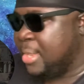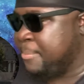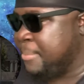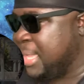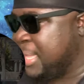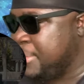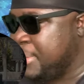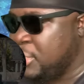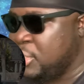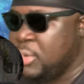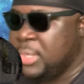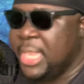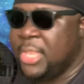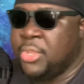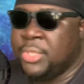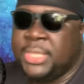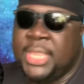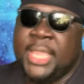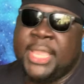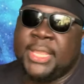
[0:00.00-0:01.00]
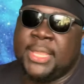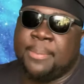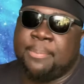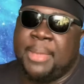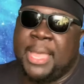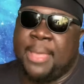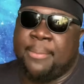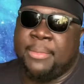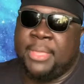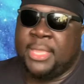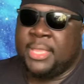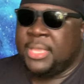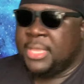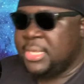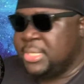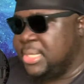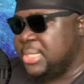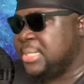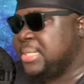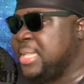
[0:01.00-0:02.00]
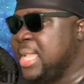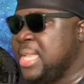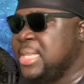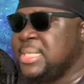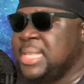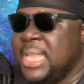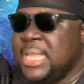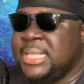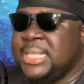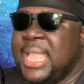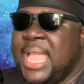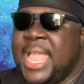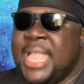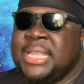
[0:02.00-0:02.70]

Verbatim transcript: making me know that you're thinking about me, just things like that.